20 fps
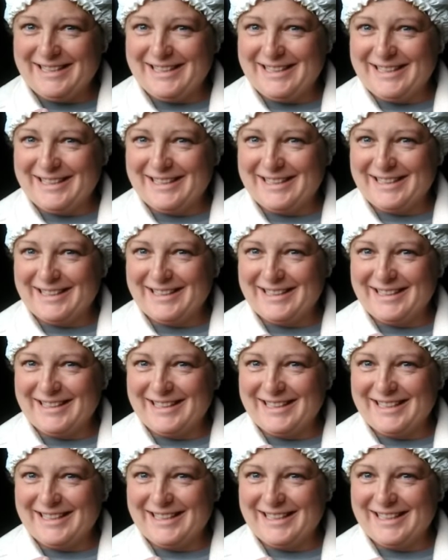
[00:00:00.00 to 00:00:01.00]

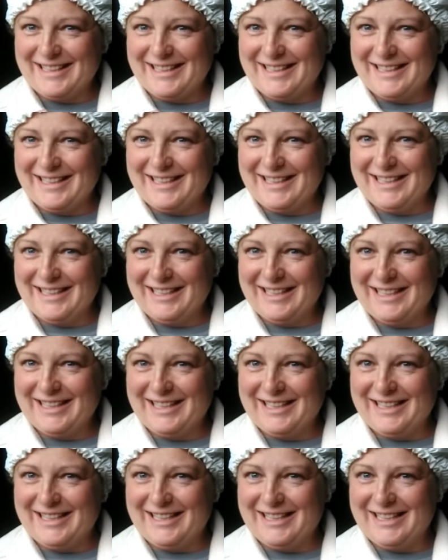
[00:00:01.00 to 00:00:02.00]

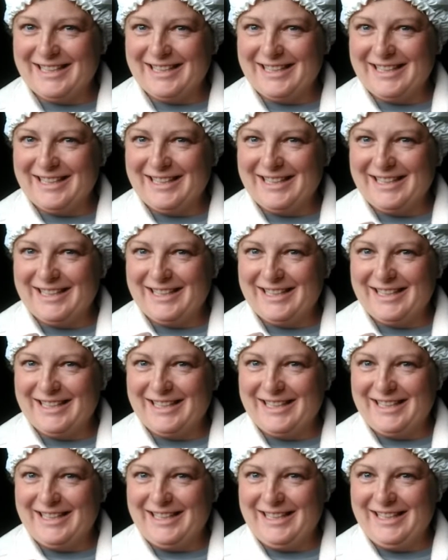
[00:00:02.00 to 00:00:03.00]

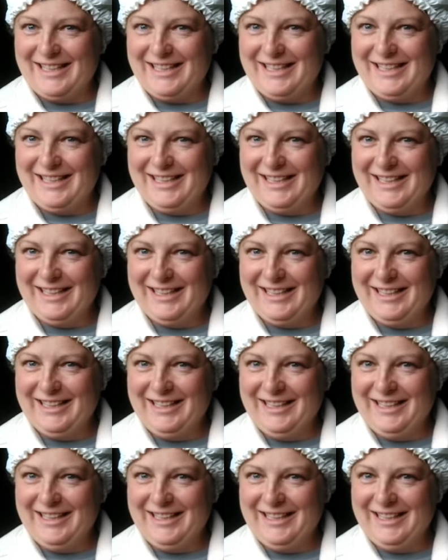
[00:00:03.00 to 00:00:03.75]
Nobody speaks.